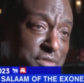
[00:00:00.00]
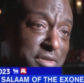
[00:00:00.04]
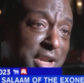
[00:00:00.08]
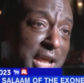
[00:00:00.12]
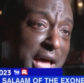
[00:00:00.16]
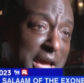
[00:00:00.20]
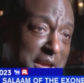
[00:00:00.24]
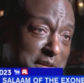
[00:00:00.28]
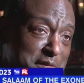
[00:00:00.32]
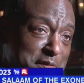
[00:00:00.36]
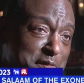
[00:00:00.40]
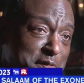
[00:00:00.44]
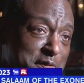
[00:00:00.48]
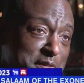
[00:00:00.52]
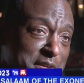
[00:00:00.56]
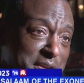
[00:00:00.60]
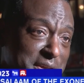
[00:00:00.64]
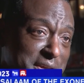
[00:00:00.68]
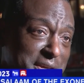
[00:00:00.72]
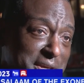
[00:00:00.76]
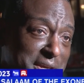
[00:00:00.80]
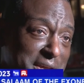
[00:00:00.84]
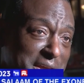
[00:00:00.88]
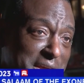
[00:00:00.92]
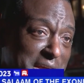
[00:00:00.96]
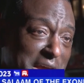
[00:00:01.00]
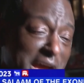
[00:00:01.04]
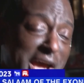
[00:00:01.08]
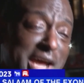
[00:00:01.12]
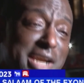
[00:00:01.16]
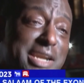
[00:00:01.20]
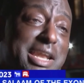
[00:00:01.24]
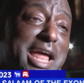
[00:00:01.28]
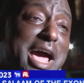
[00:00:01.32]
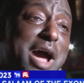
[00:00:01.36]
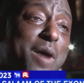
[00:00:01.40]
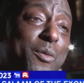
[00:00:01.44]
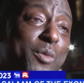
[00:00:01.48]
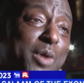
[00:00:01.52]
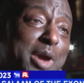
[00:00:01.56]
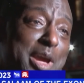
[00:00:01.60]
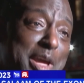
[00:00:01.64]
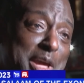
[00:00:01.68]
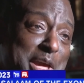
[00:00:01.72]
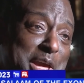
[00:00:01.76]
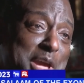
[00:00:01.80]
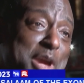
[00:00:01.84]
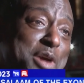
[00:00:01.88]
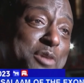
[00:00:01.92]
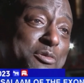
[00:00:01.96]
of life. And now
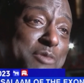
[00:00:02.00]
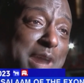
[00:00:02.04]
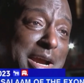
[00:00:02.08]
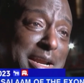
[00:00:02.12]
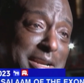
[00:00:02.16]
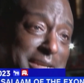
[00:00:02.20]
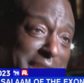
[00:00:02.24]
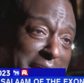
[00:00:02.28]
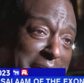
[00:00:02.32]
we're here right